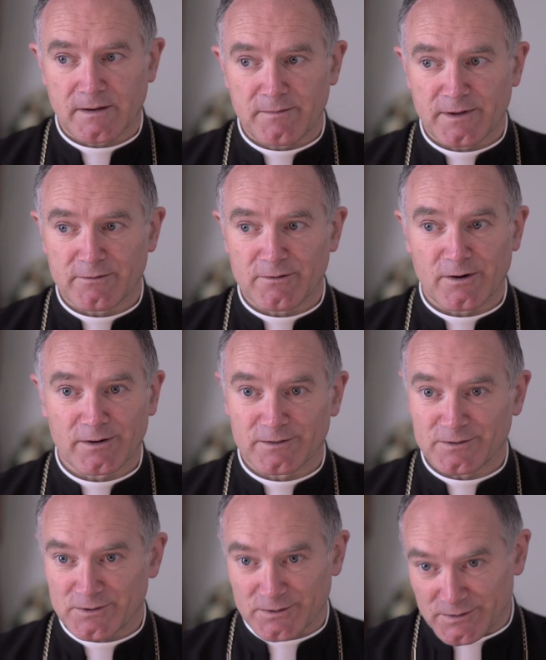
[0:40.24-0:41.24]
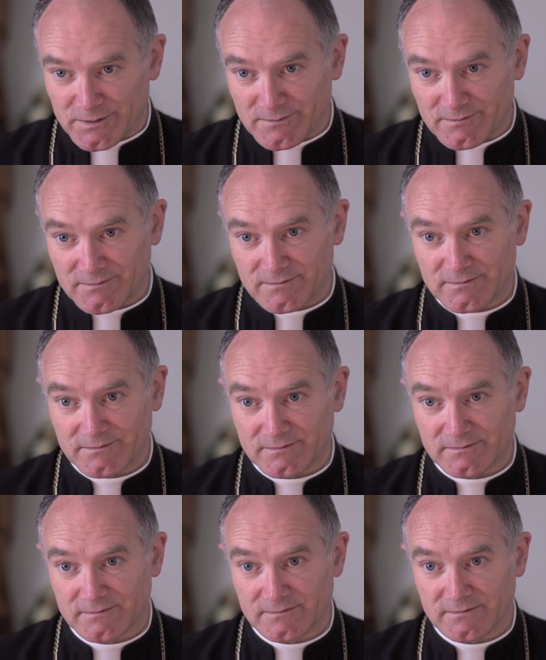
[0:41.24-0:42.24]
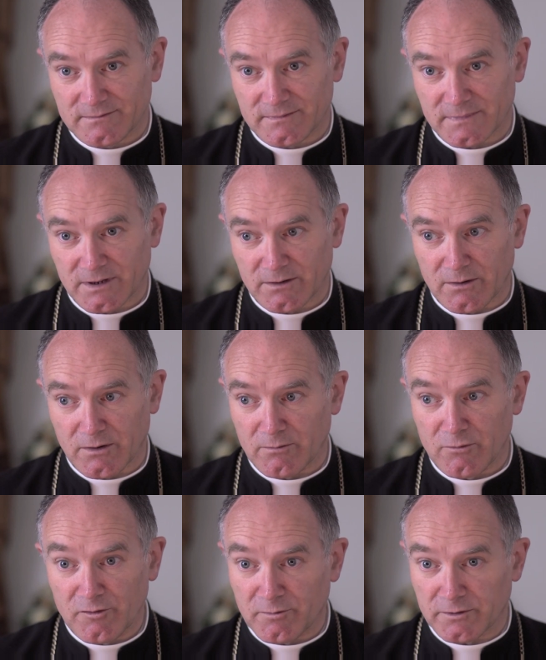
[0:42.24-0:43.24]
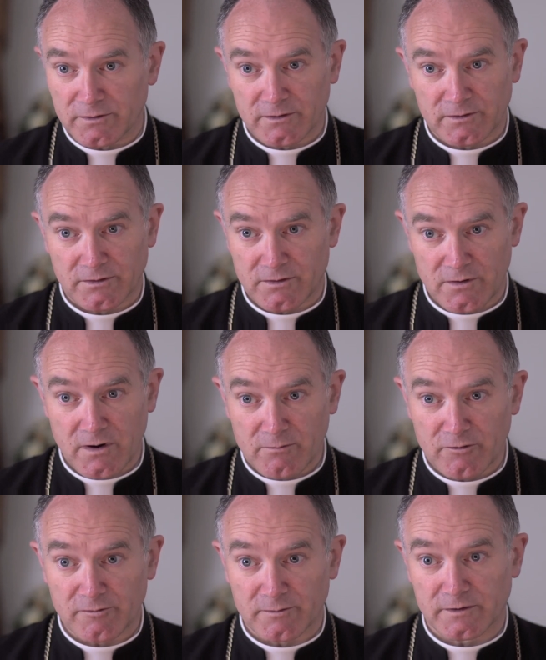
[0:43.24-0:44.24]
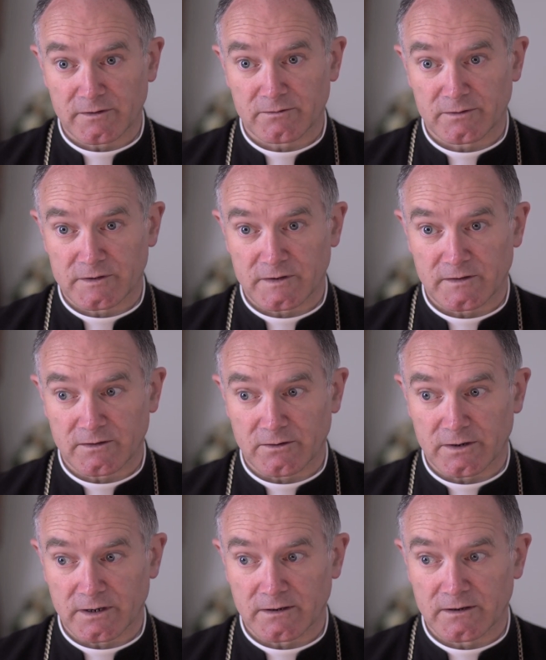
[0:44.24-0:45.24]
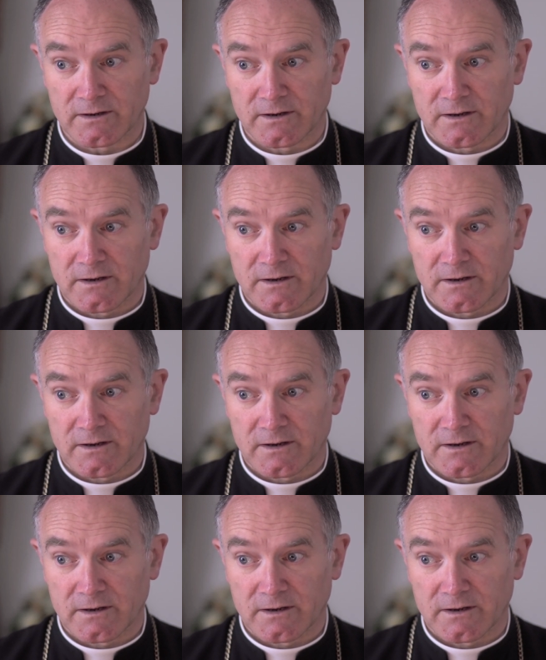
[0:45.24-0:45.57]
something wrong in the church. a movement, strong movement, which is going